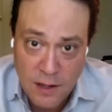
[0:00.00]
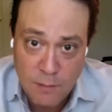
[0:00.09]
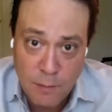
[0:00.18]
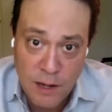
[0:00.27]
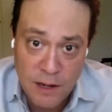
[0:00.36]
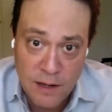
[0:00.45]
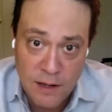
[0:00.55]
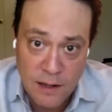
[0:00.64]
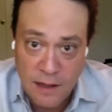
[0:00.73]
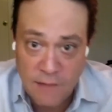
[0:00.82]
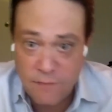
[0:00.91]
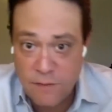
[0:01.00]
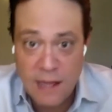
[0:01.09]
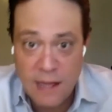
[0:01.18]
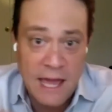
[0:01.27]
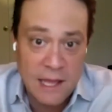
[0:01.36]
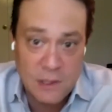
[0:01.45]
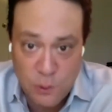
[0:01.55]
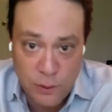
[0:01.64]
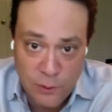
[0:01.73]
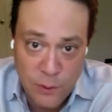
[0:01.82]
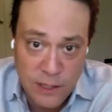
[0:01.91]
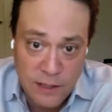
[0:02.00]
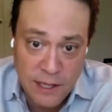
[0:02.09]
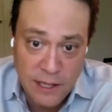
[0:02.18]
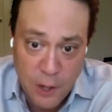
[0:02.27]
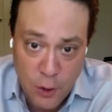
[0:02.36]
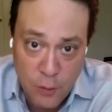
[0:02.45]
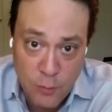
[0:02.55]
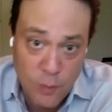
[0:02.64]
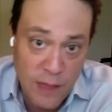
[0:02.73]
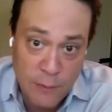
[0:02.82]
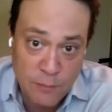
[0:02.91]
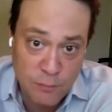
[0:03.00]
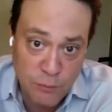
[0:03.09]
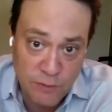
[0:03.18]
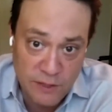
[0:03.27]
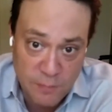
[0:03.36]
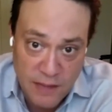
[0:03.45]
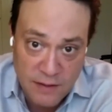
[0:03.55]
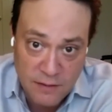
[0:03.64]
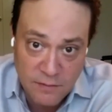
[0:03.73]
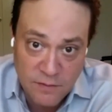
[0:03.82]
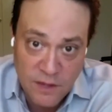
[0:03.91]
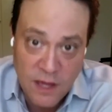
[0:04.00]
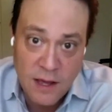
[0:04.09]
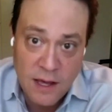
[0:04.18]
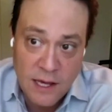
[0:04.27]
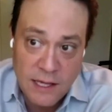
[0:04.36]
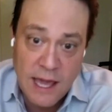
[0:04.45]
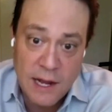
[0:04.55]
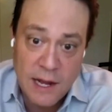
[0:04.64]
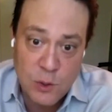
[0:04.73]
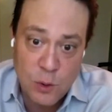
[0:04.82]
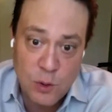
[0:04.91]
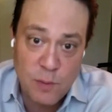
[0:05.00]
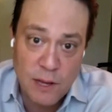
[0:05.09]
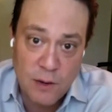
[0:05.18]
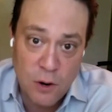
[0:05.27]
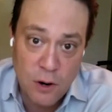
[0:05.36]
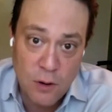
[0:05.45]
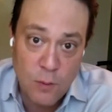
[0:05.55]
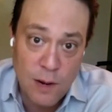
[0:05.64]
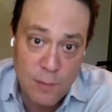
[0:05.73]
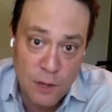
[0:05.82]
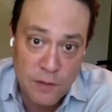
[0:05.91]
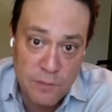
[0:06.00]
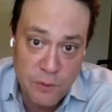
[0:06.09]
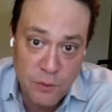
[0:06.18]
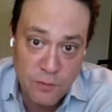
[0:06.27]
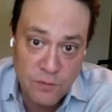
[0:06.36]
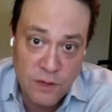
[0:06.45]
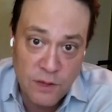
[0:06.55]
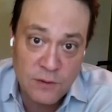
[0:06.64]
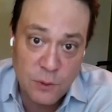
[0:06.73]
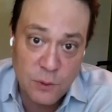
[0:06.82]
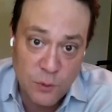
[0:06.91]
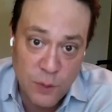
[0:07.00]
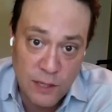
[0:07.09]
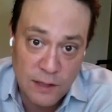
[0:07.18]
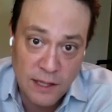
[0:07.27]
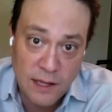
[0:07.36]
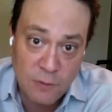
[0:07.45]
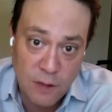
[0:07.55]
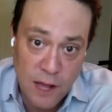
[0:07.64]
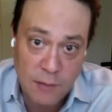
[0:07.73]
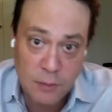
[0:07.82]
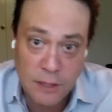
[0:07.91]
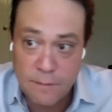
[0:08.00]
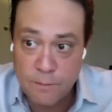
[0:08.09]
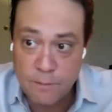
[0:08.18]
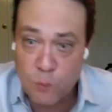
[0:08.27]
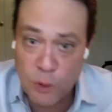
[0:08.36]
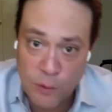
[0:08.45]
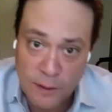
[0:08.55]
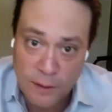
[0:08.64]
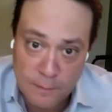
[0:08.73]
But if I can't do it quickly at home, or that would prove expensive, can I charge my car when I'm on the move and do it quickly and reliably? What do you think?